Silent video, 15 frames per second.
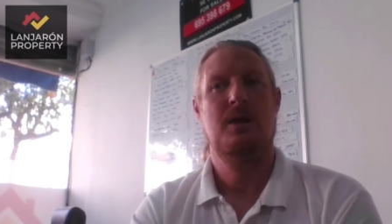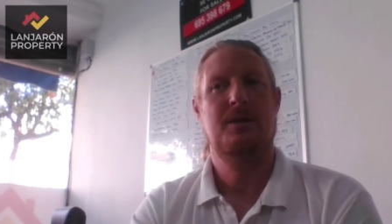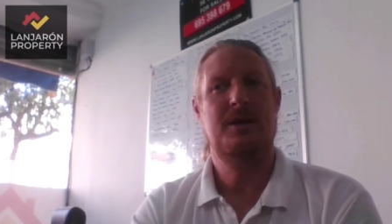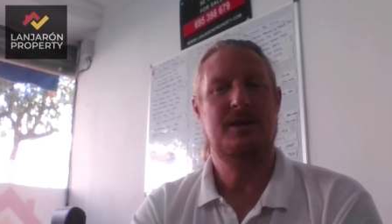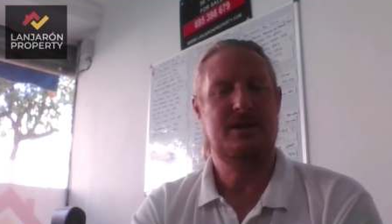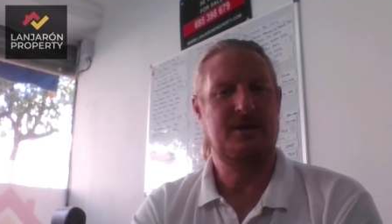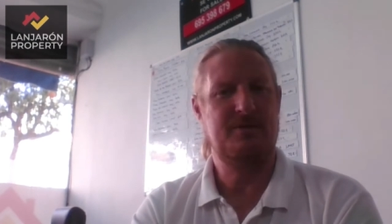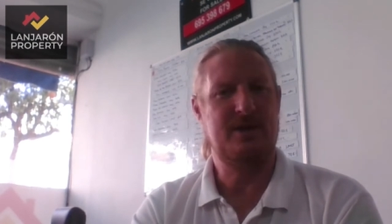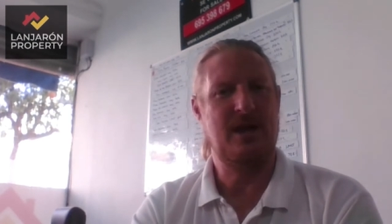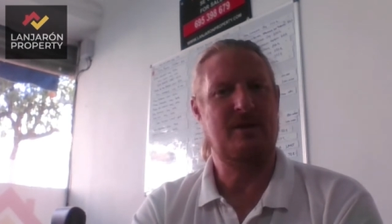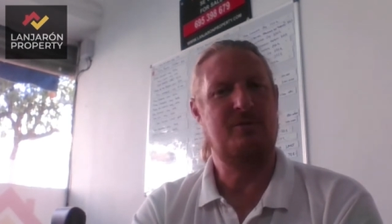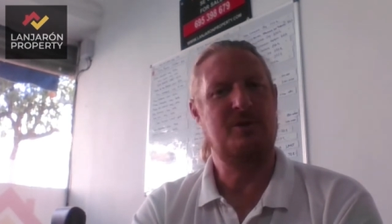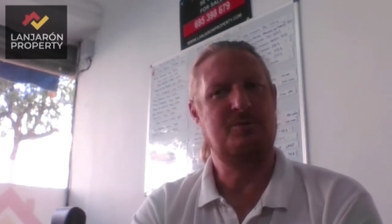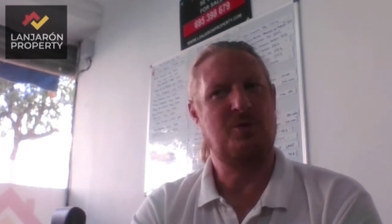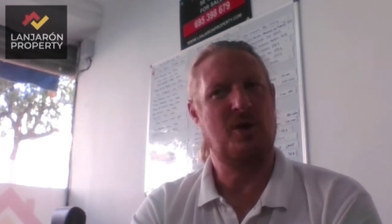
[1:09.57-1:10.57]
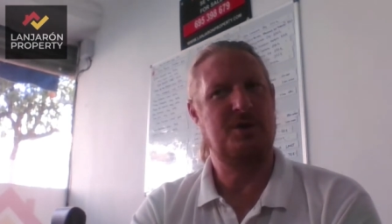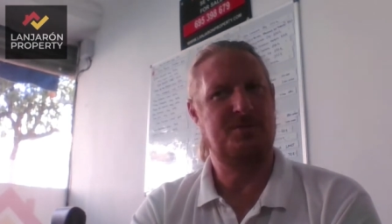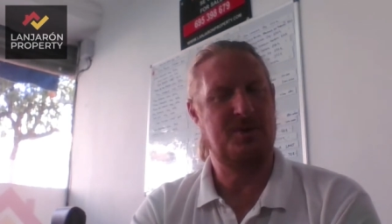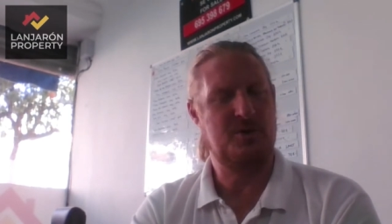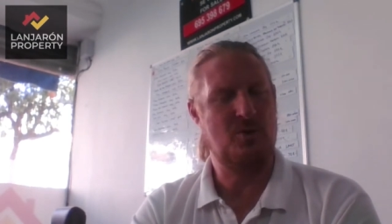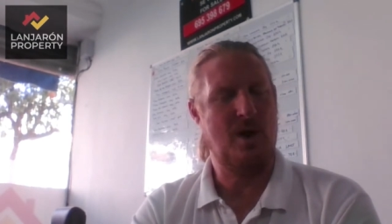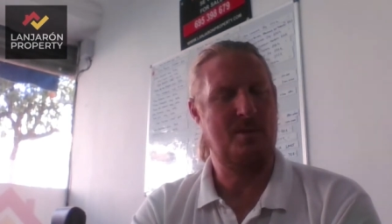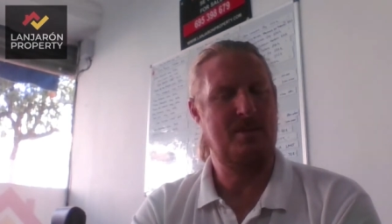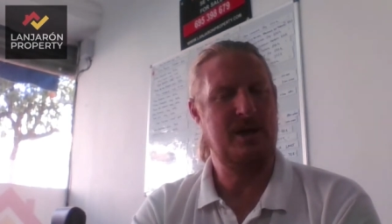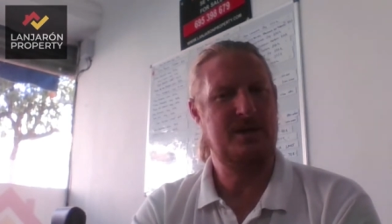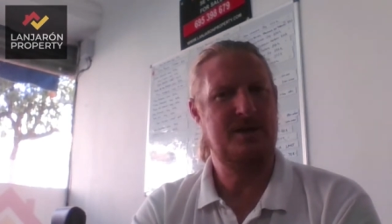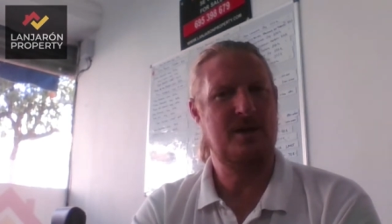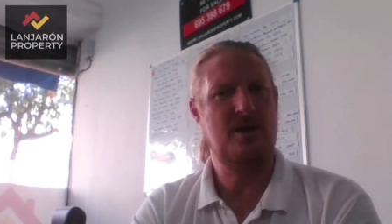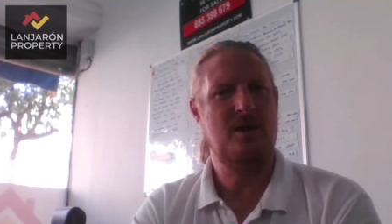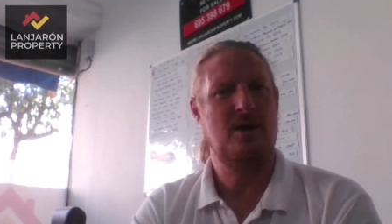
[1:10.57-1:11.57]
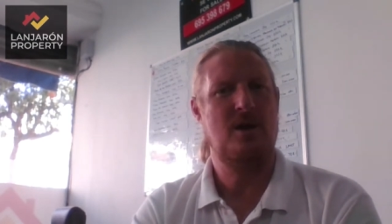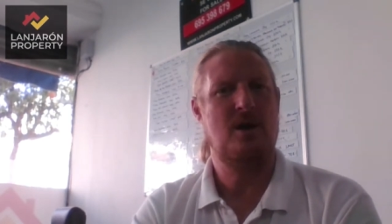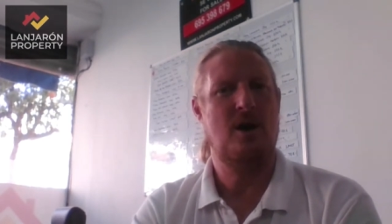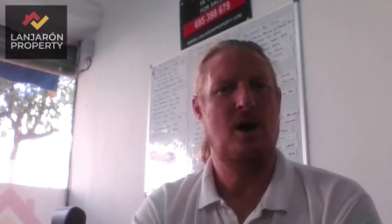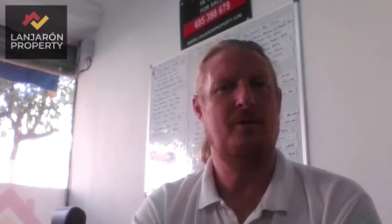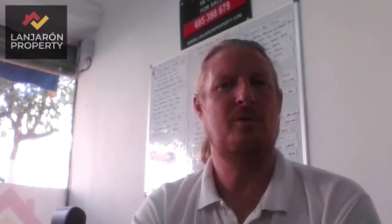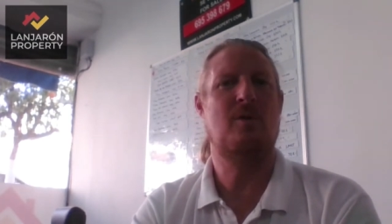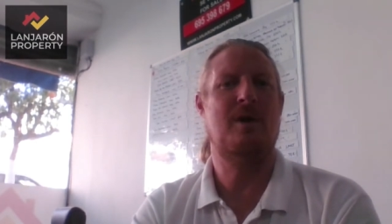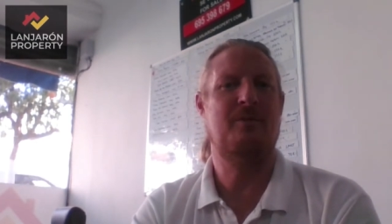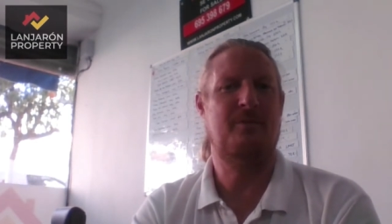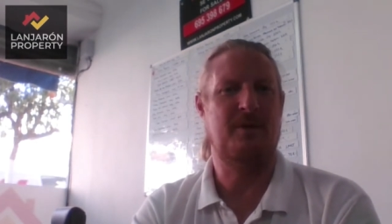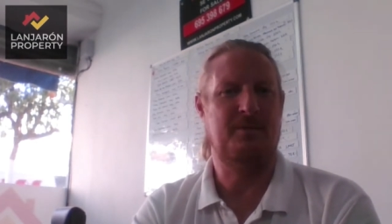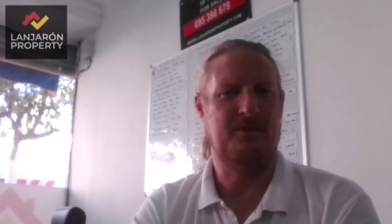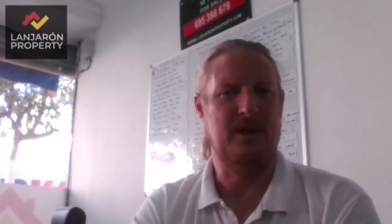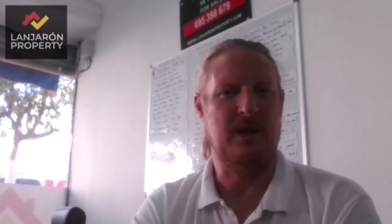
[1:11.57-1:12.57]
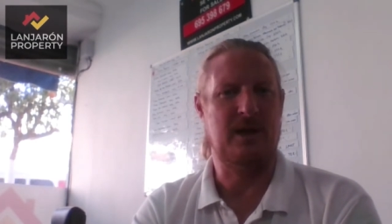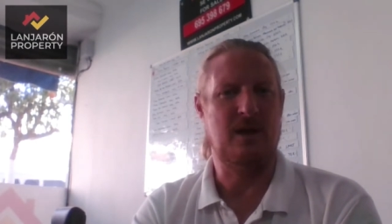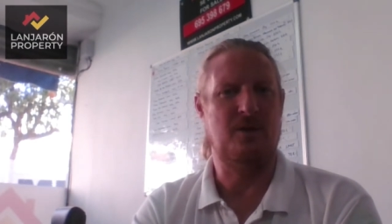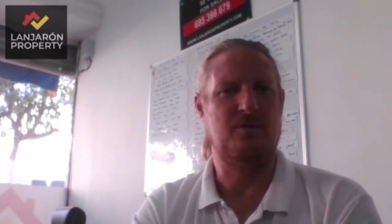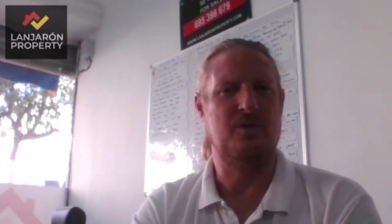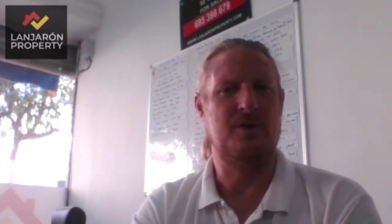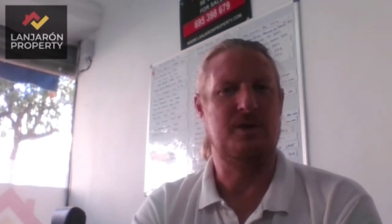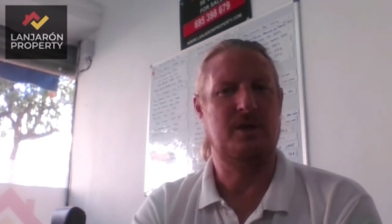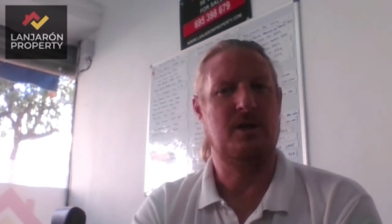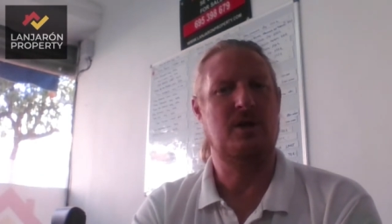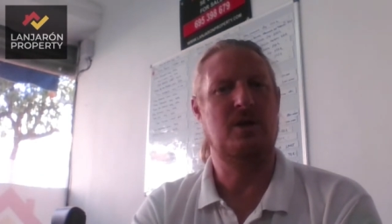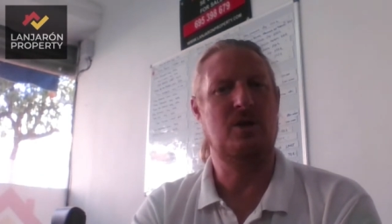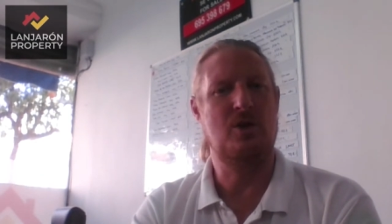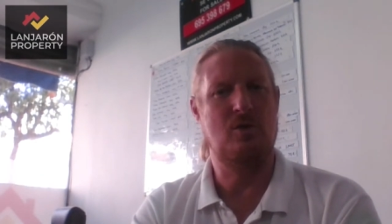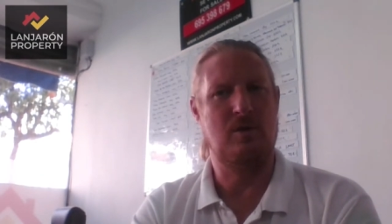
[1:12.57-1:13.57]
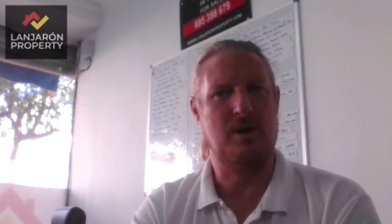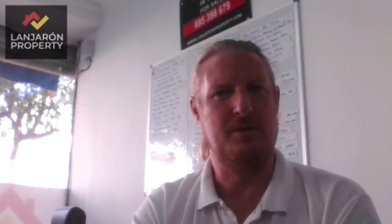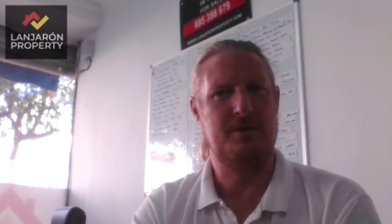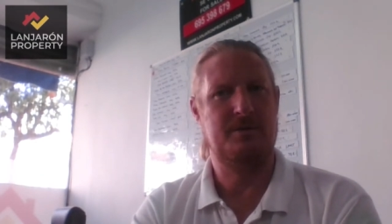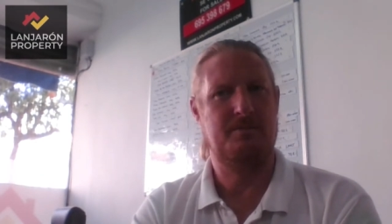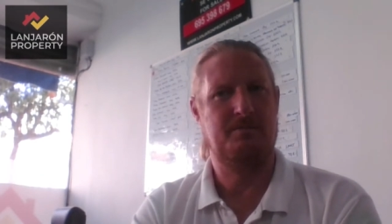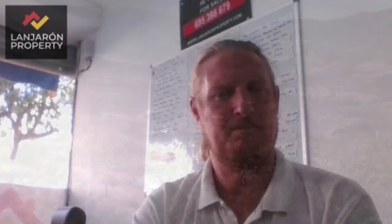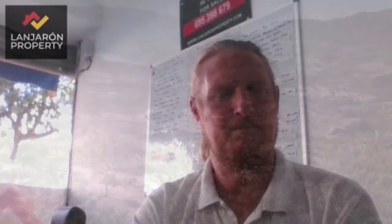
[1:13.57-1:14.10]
This gives an average price per square metre of around €1,500.